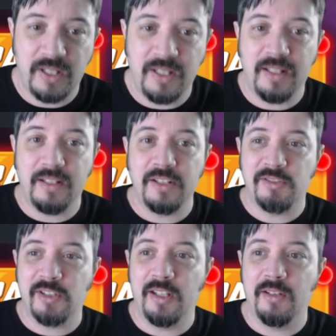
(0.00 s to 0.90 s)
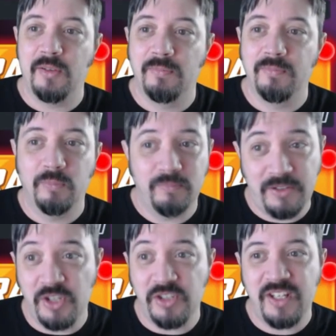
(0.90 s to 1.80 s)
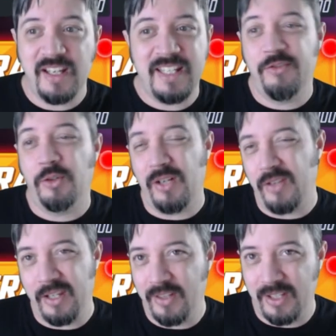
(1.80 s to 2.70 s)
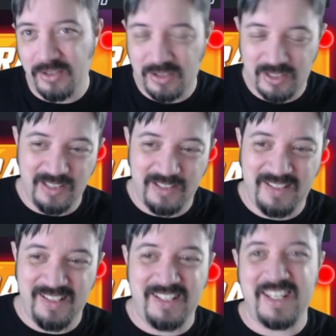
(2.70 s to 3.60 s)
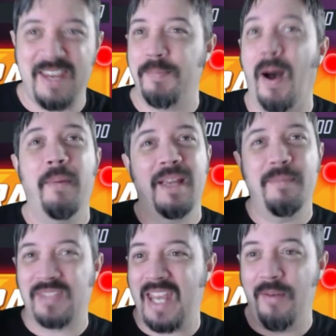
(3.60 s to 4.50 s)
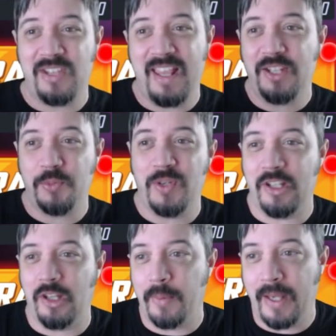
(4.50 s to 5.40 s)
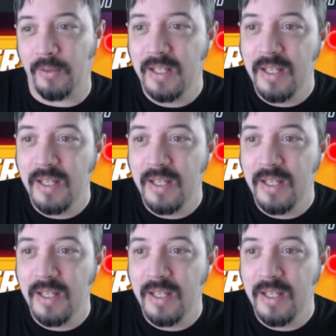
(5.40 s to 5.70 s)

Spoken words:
and it's as you can see, I T4'd everything of his just because it just keeps pumping up his damage, and that's what he's all about.